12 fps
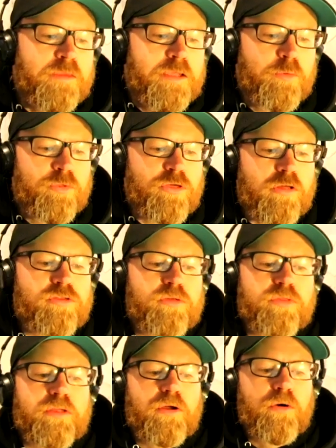He was also
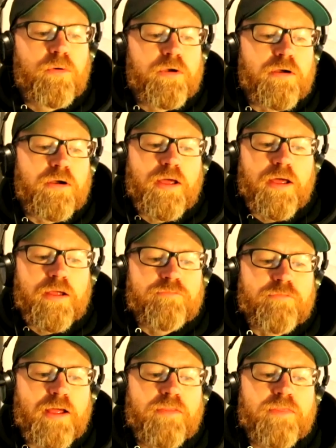the owner and
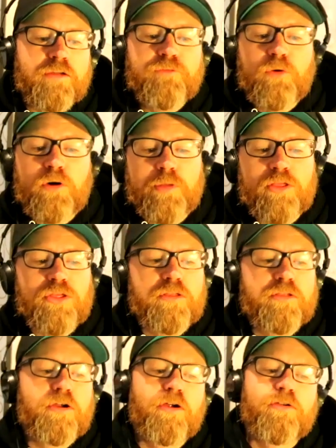ran the
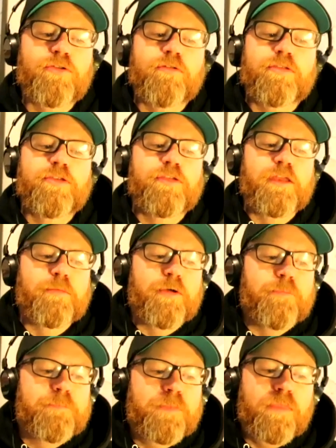aforementioned Curzon
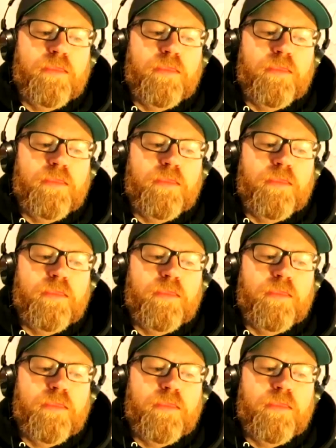Cinema.